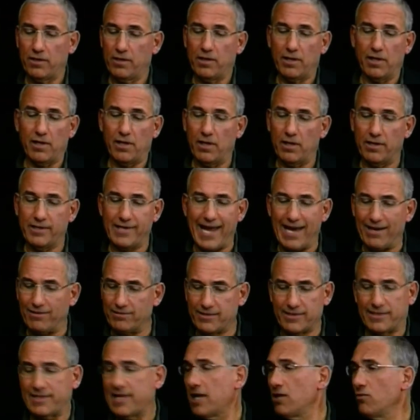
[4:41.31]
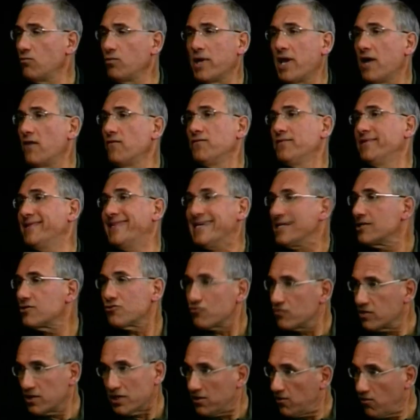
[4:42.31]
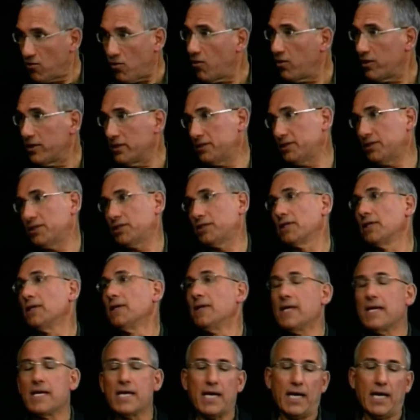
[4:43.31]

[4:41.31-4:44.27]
uh, downstate we have district courts. Right.